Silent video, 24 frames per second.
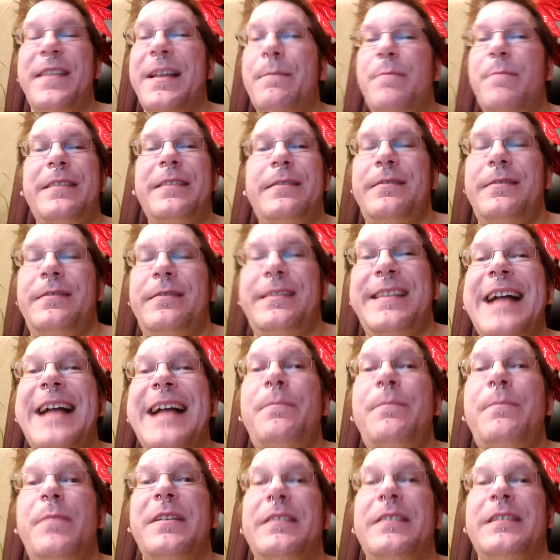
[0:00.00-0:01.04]
But
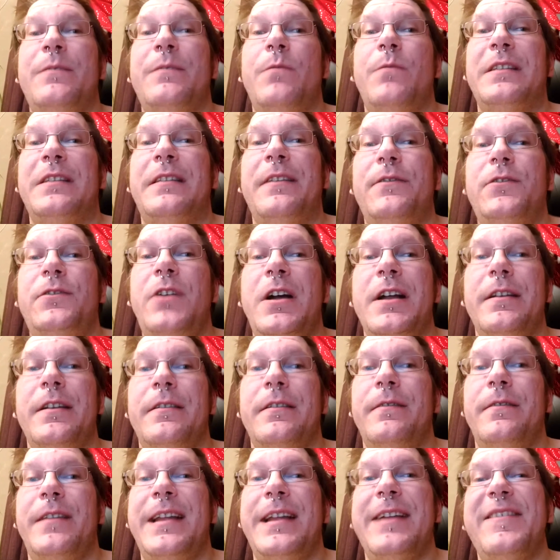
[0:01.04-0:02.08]
that's basically what they've done.
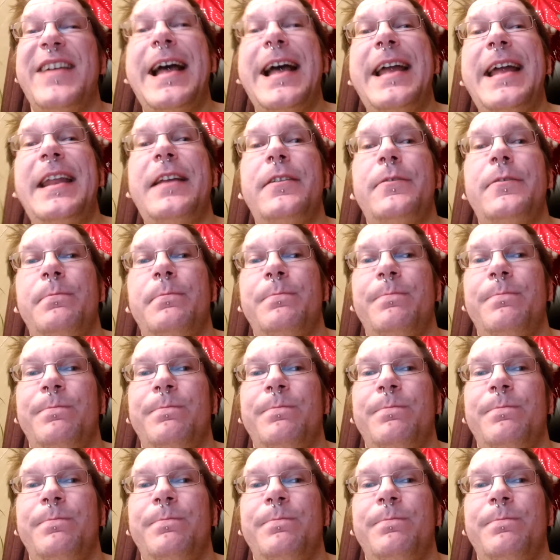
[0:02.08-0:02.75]
They have added,